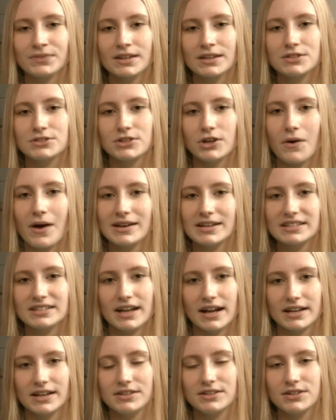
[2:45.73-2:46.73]
So I
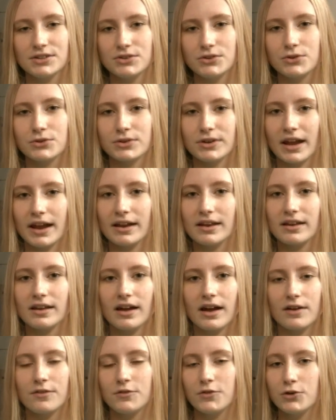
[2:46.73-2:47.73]
decided to create
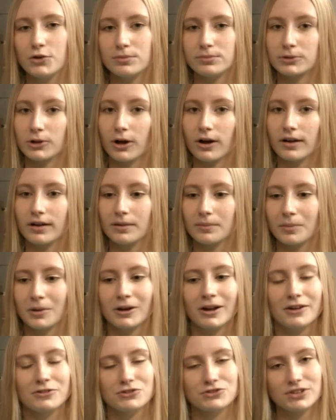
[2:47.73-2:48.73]
a food blog, but
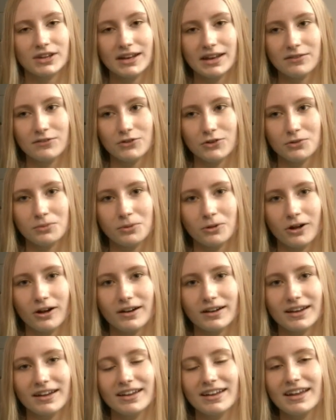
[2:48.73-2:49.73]
not just any food
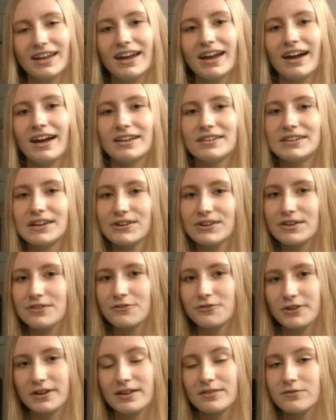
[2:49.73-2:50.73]
blog, a
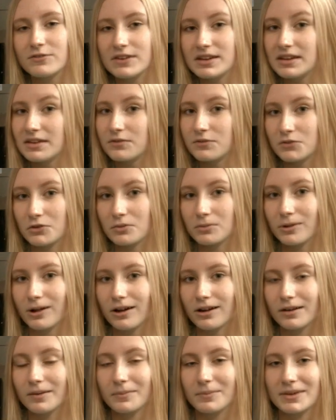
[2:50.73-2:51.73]
dairy-free and vegan food
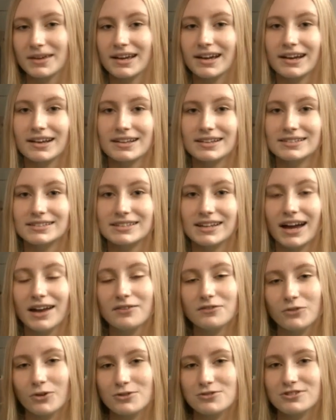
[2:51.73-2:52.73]
blog, because
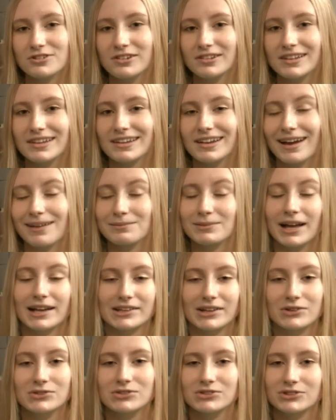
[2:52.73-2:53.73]
unfortunately I'm
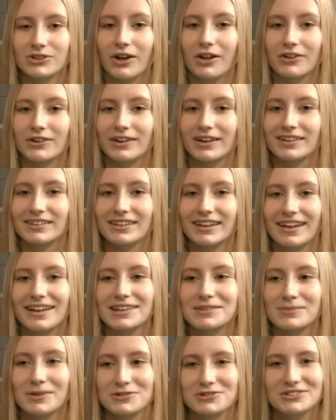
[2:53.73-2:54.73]
lactose intolerant, and
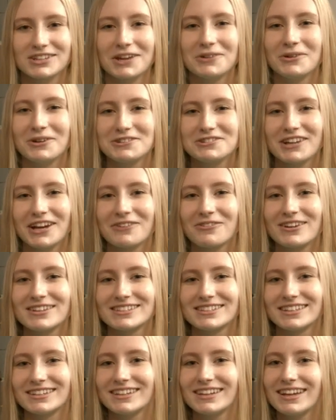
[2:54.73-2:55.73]
as much as I wish I
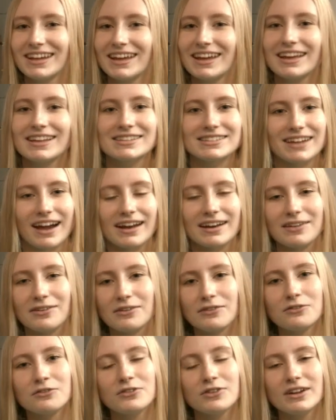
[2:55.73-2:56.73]
wasn't, it's kind
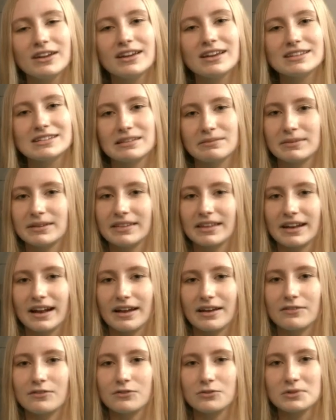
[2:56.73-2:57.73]
of something that
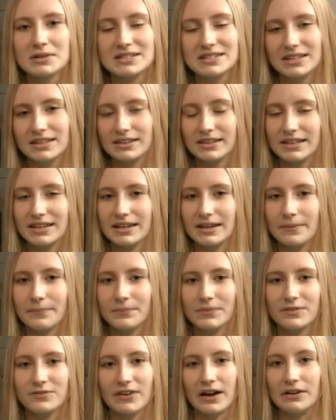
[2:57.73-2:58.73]
I recently
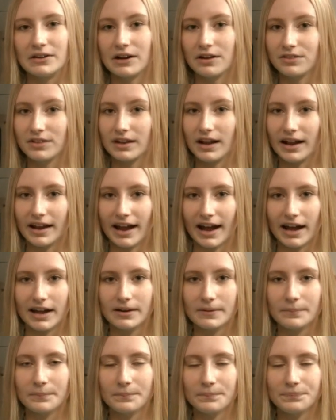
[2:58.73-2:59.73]
found out that I had.
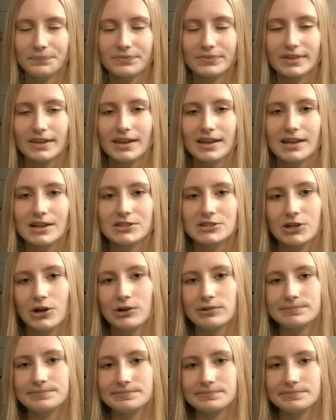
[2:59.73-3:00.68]
So